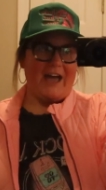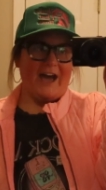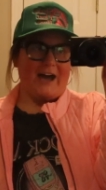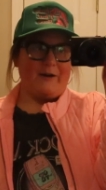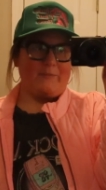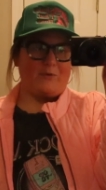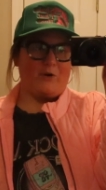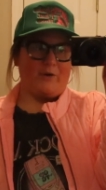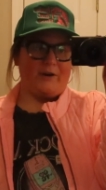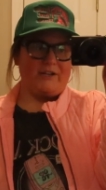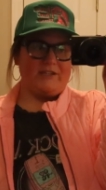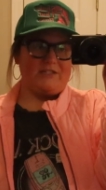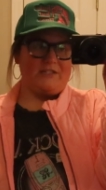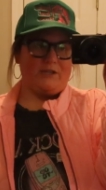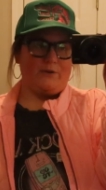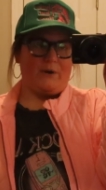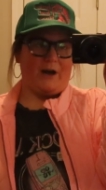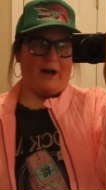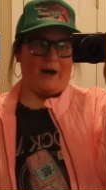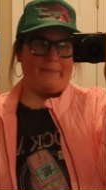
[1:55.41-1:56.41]
I'm going
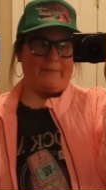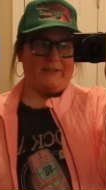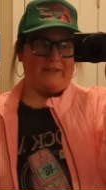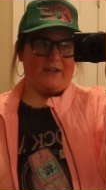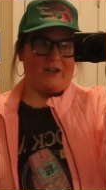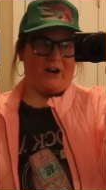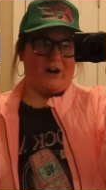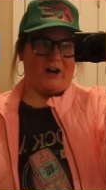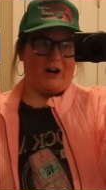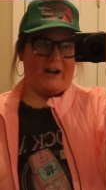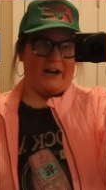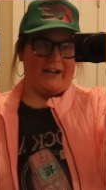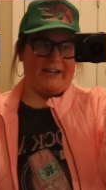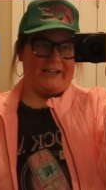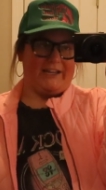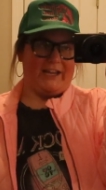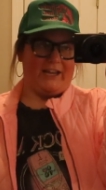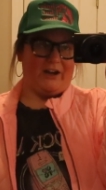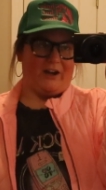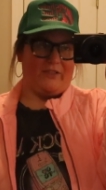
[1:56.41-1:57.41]
to hop in the car
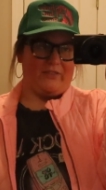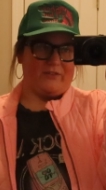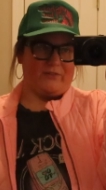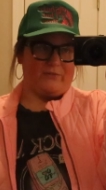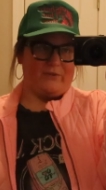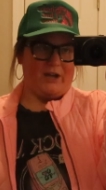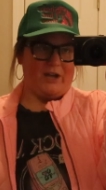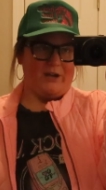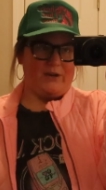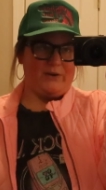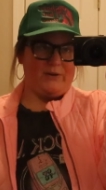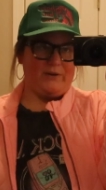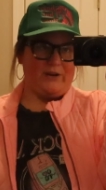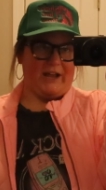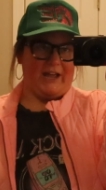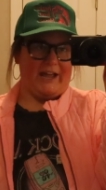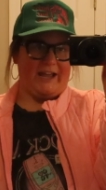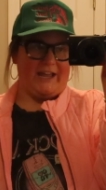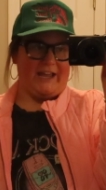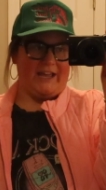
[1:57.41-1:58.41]
and get on the road
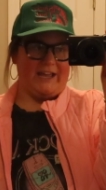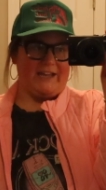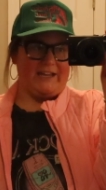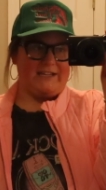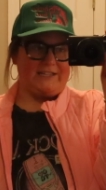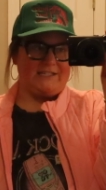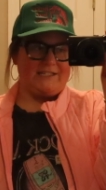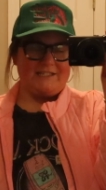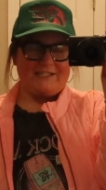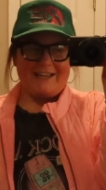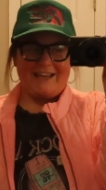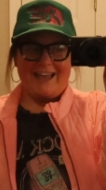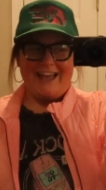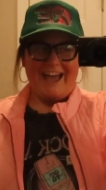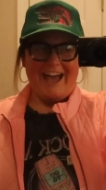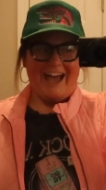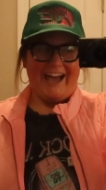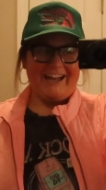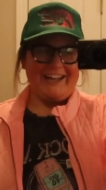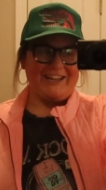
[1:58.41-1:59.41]
and
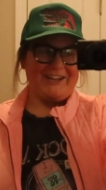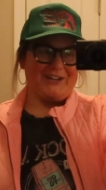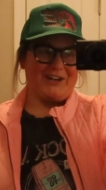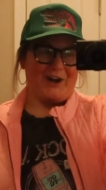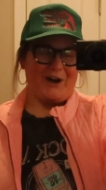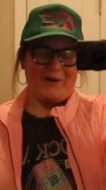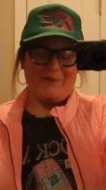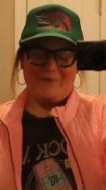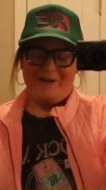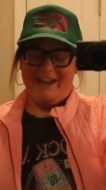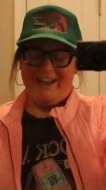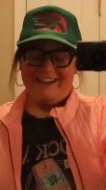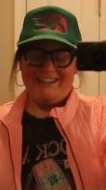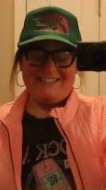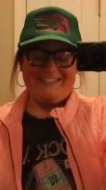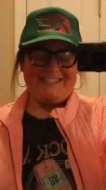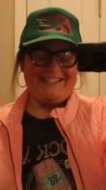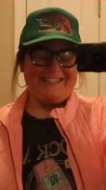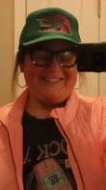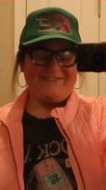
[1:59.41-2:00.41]
I cannot
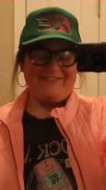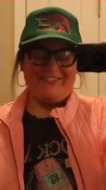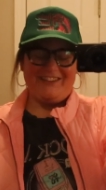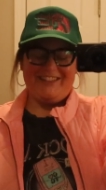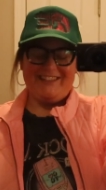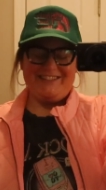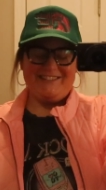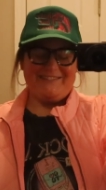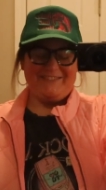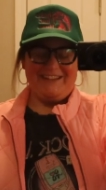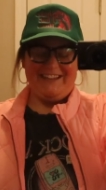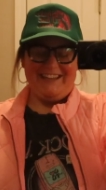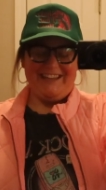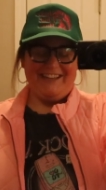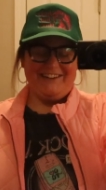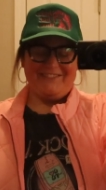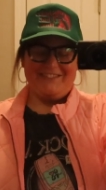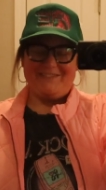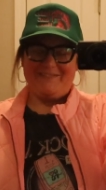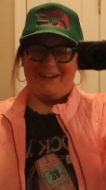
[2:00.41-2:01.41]
wait for this
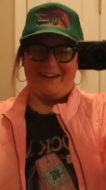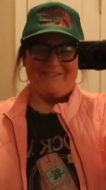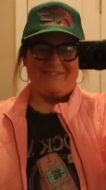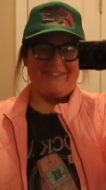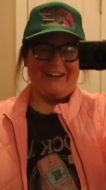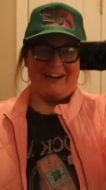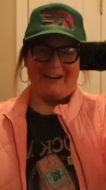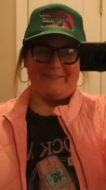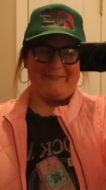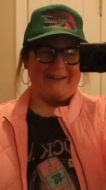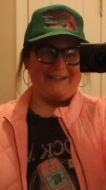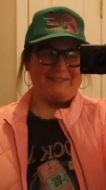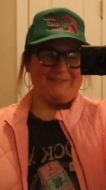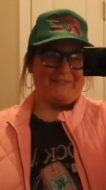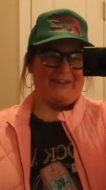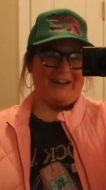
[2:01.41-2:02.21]
weekend with my very best